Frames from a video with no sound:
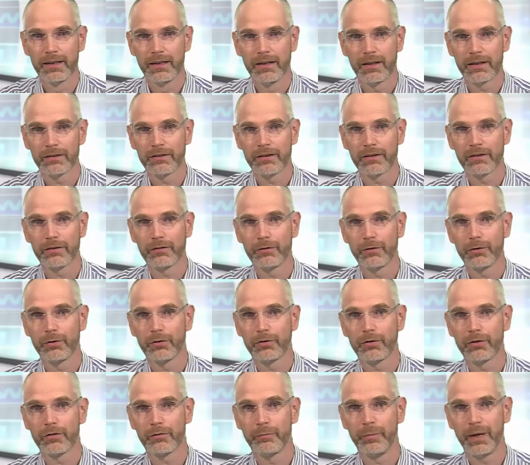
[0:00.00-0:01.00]
Excessive
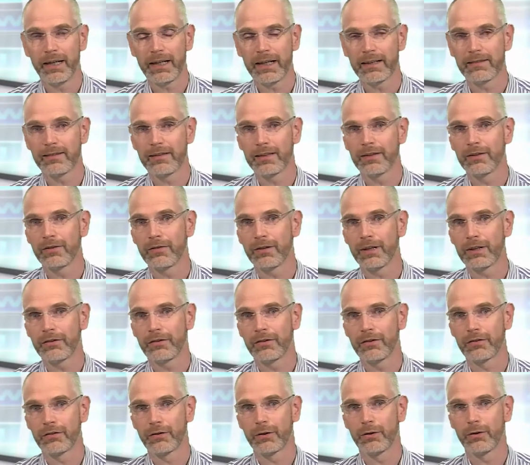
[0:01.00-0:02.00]
use of backend
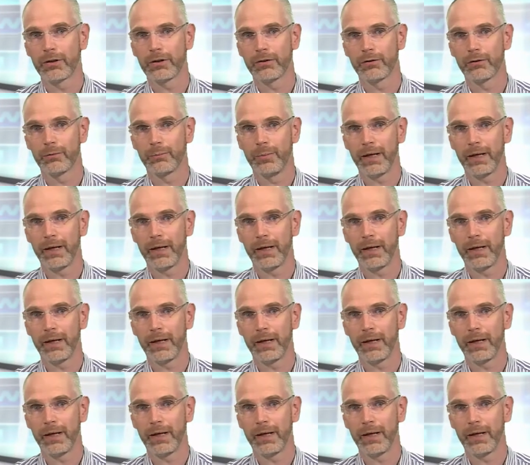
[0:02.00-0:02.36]
interactions going to